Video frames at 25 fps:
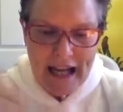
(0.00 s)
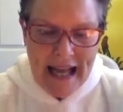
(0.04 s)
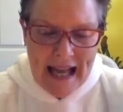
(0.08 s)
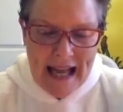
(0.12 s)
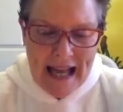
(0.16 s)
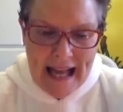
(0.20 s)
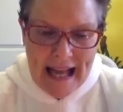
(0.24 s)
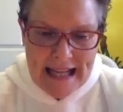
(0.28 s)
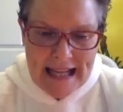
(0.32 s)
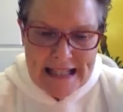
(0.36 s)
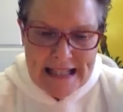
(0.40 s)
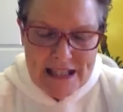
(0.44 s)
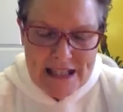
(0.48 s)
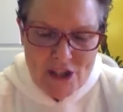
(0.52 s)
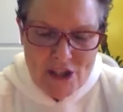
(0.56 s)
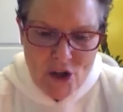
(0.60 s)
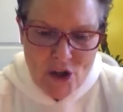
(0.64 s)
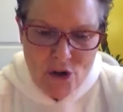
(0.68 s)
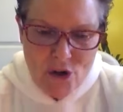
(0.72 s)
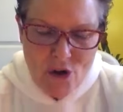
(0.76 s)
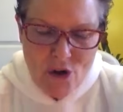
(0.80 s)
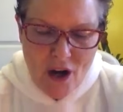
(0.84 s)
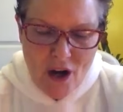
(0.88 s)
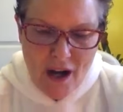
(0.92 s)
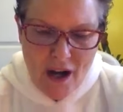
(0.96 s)
And
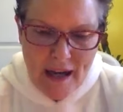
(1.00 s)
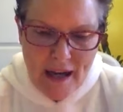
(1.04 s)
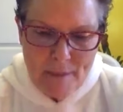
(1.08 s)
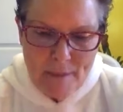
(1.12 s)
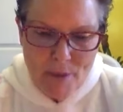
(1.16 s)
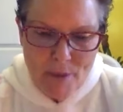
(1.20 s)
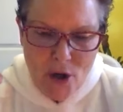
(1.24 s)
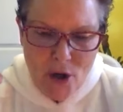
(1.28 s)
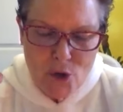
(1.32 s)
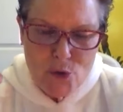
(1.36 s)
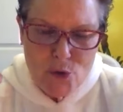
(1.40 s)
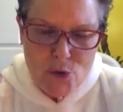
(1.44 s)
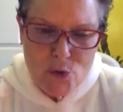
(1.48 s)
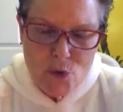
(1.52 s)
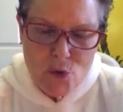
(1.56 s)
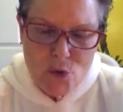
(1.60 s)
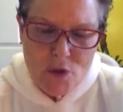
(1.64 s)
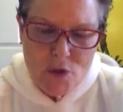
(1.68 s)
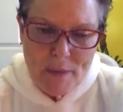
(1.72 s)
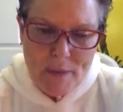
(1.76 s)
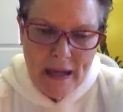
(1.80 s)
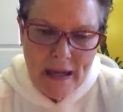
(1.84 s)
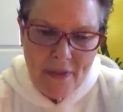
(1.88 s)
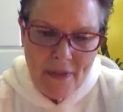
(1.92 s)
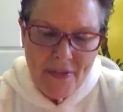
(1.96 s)
so I post all
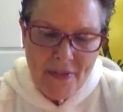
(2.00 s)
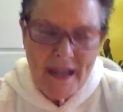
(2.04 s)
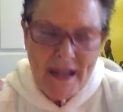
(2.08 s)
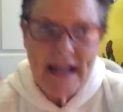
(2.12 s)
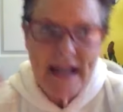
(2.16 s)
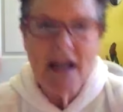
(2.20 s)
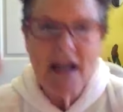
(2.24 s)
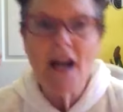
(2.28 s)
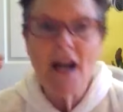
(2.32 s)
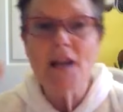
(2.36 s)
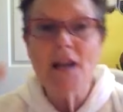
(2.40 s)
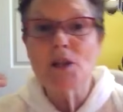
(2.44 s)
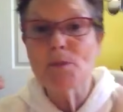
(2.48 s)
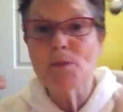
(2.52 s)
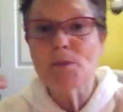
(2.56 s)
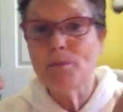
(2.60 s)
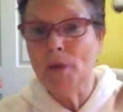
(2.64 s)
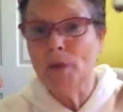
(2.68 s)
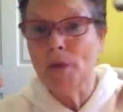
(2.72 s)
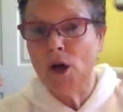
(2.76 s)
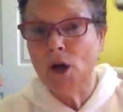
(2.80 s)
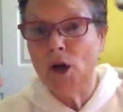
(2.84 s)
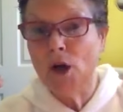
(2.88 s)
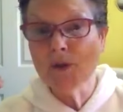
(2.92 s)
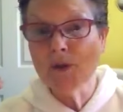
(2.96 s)
about that. I
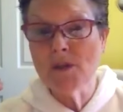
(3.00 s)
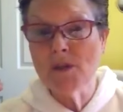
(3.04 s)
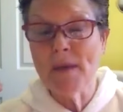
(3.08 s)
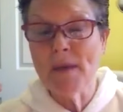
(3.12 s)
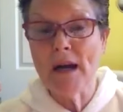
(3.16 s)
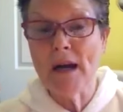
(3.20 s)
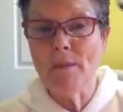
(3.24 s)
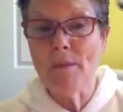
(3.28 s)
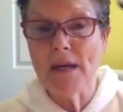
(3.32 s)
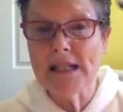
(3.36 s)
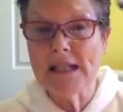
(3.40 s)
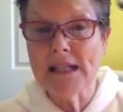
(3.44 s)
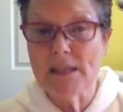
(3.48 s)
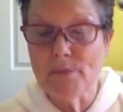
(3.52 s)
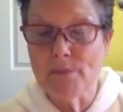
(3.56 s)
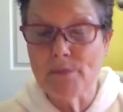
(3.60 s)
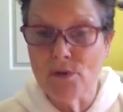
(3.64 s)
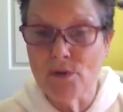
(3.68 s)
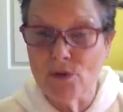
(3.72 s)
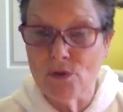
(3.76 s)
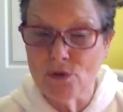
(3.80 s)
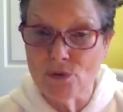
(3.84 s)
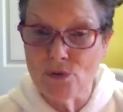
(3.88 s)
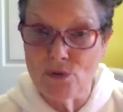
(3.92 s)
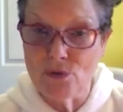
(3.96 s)
post about my
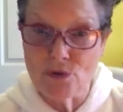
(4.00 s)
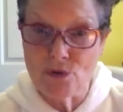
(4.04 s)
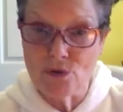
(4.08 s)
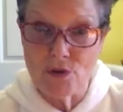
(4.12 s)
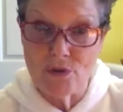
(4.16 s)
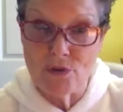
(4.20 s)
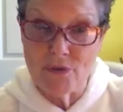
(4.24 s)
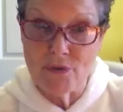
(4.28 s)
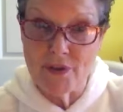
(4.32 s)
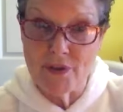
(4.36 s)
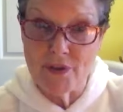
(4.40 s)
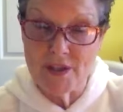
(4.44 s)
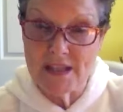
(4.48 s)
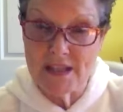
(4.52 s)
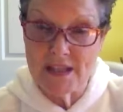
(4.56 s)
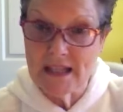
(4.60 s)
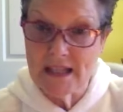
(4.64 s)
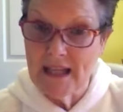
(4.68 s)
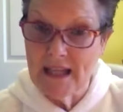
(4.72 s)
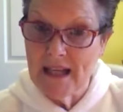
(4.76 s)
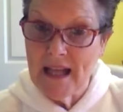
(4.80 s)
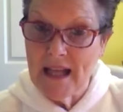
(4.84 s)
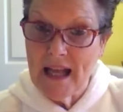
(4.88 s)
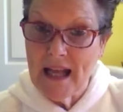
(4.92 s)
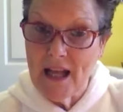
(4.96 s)
spiritual truths
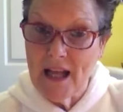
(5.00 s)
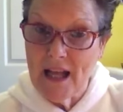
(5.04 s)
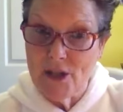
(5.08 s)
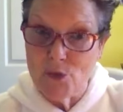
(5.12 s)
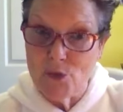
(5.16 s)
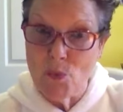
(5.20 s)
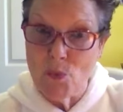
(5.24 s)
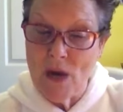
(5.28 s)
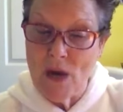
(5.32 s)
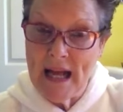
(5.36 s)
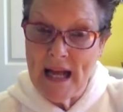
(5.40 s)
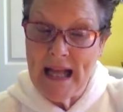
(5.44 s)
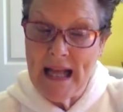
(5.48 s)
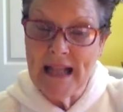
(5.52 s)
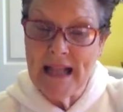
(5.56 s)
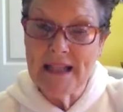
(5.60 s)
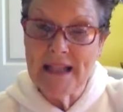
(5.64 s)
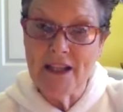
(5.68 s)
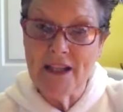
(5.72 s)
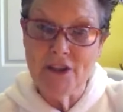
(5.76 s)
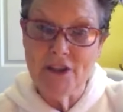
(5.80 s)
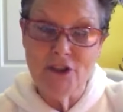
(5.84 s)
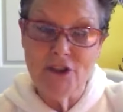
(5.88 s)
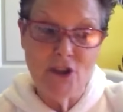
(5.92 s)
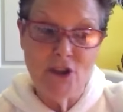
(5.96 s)
as
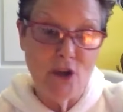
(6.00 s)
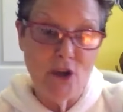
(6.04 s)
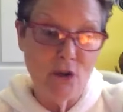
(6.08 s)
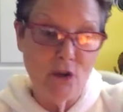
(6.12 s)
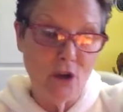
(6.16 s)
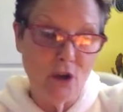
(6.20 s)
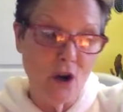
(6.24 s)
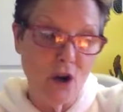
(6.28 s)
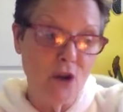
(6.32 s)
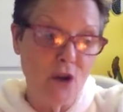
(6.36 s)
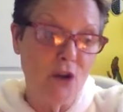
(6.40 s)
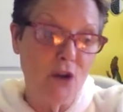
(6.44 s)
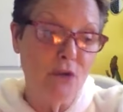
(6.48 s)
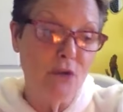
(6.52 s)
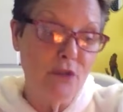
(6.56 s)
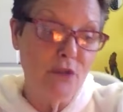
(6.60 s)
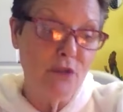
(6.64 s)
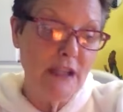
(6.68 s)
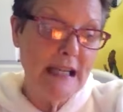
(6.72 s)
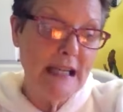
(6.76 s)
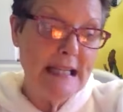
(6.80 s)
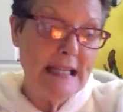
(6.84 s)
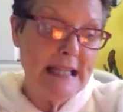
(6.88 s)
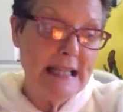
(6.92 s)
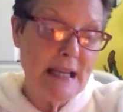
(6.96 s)
well, on a
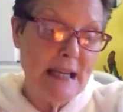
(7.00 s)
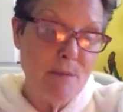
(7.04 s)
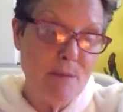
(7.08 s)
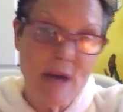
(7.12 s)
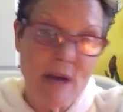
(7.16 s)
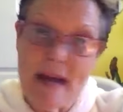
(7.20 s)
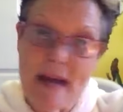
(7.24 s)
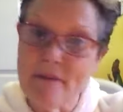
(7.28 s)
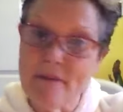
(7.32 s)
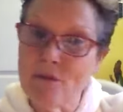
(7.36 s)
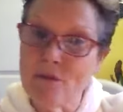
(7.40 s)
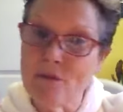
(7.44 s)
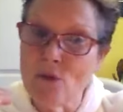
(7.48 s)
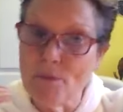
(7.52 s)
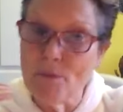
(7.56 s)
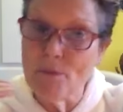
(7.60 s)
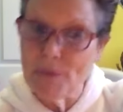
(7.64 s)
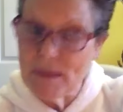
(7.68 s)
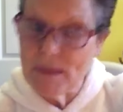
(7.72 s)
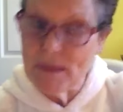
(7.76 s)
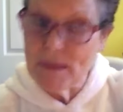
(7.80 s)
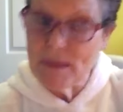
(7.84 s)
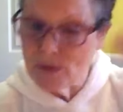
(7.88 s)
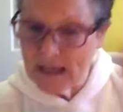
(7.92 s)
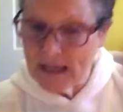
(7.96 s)
really deep level, and
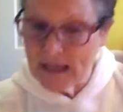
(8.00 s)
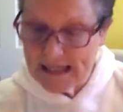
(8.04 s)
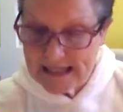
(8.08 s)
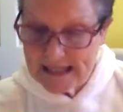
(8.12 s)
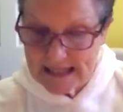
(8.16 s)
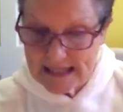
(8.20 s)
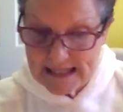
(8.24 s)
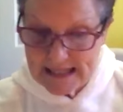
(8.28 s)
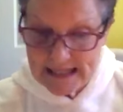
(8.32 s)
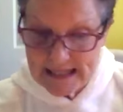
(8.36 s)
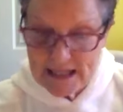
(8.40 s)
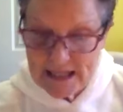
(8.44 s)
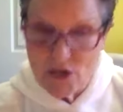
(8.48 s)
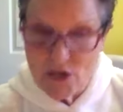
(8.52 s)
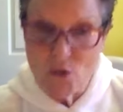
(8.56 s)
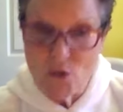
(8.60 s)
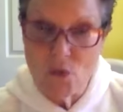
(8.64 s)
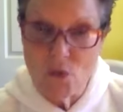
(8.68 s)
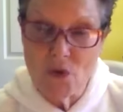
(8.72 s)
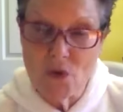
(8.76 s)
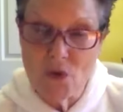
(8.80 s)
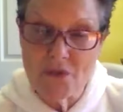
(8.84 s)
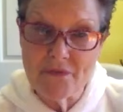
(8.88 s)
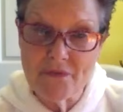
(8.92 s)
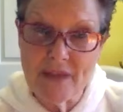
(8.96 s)
people get to see
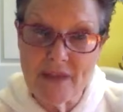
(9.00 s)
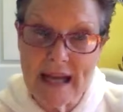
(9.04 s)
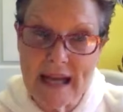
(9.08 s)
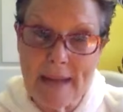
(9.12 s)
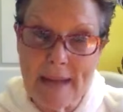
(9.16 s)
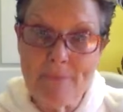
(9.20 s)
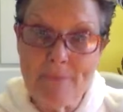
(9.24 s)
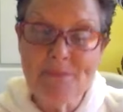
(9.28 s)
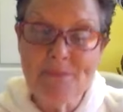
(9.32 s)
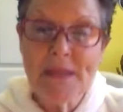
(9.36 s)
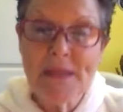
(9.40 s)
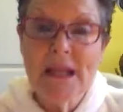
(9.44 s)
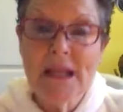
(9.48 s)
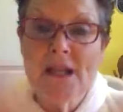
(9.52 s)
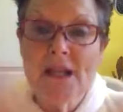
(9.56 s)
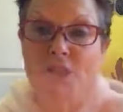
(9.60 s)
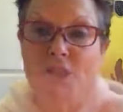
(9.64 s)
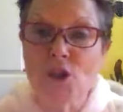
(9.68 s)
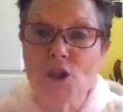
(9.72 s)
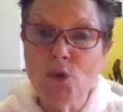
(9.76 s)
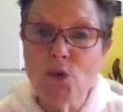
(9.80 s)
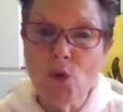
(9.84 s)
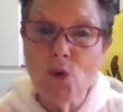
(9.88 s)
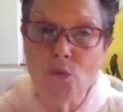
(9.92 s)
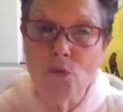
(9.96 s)
all of that.
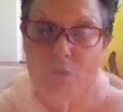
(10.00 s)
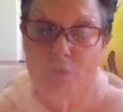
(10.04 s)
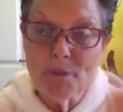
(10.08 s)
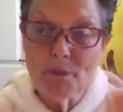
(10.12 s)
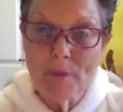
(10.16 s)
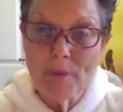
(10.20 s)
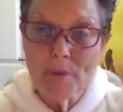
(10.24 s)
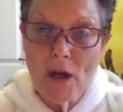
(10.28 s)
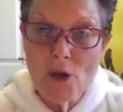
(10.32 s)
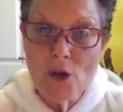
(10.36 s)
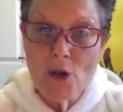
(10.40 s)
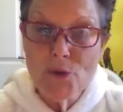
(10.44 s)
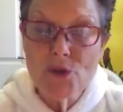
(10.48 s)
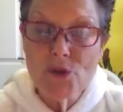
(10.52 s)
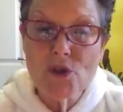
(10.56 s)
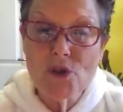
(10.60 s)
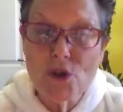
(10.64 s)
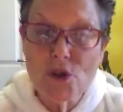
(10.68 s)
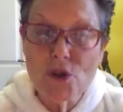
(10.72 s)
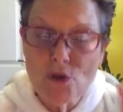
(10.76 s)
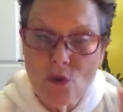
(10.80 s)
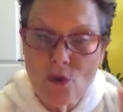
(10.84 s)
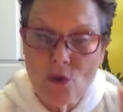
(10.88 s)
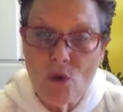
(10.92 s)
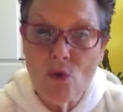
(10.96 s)
So the posts are
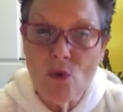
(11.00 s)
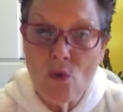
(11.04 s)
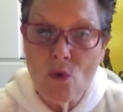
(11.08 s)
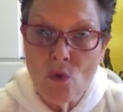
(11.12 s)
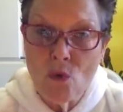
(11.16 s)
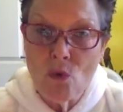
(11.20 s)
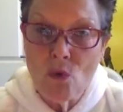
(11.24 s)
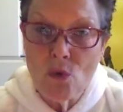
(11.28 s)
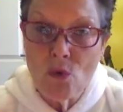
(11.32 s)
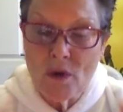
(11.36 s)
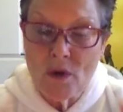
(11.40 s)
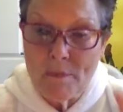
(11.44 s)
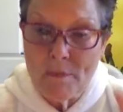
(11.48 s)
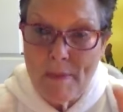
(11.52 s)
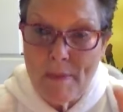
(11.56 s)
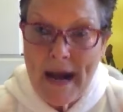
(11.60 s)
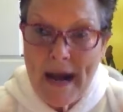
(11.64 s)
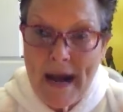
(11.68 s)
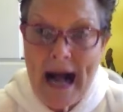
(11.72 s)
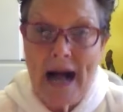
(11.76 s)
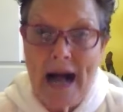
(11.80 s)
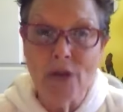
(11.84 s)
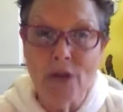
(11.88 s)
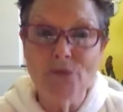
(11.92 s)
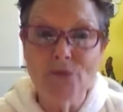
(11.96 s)
not all
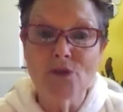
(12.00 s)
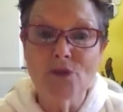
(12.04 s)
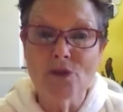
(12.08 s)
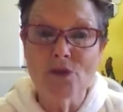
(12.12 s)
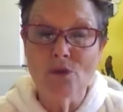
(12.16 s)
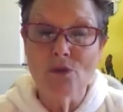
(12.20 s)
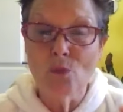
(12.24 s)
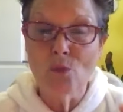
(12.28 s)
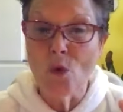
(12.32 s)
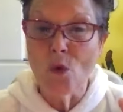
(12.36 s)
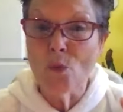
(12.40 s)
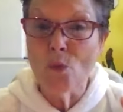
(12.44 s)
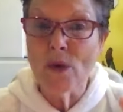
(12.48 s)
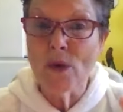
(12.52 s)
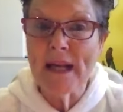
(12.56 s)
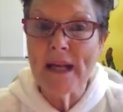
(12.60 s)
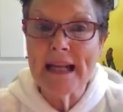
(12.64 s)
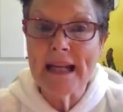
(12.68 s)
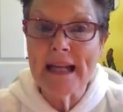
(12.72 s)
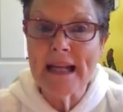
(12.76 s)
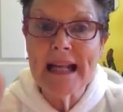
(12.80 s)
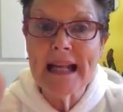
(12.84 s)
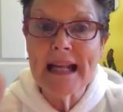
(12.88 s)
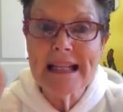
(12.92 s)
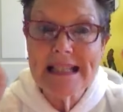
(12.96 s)
about what we're
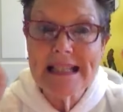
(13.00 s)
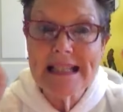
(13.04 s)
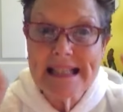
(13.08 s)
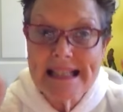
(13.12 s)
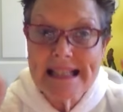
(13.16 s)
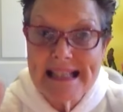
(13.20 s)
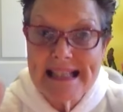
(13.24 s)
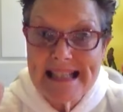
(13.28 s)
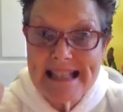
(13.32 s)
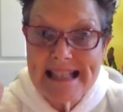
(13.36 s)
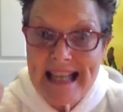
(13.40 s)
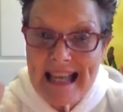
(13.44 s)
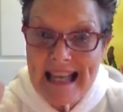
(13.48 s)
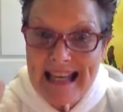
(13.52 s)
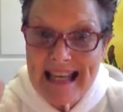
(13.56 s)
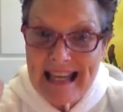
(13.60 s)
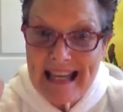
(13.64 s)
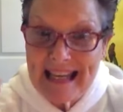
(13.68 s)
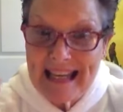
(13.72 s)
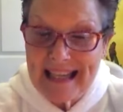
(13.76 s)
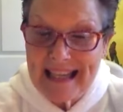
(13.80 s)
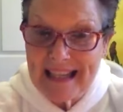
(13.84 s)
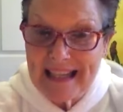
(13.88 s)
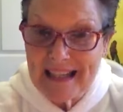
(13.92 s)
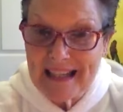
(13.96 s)

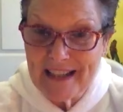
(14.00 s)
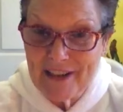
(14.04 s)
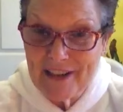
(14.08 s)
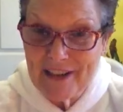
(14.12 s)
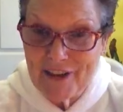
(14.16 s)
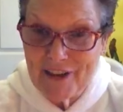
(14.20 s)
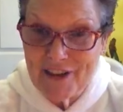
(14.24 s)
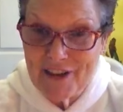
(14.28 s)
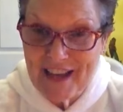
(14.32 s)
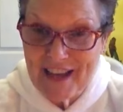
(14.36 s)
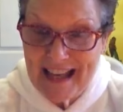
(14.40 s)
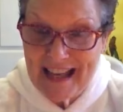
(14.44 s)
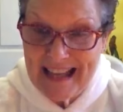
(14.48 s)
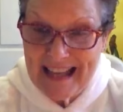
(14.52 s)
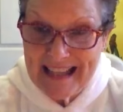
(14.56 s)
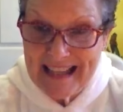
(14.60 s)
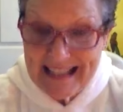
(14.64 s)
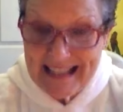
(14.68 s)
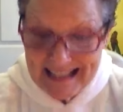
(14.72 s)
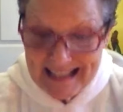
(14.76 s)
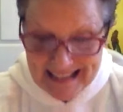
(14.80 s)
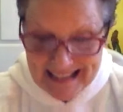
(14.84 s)
selling, okay?